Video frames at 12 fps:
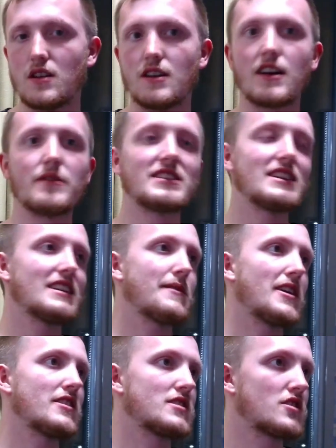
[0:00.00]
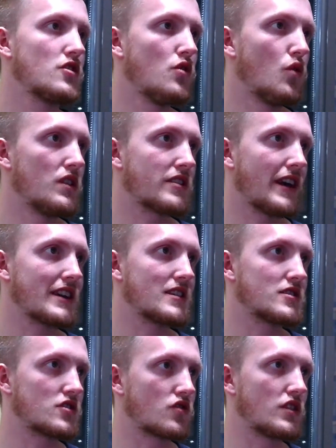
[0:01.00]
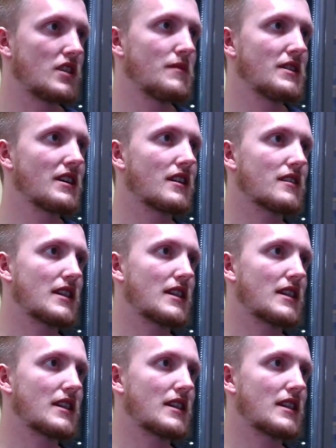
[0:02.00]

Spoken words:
And I've been thinking about this too with like the streaming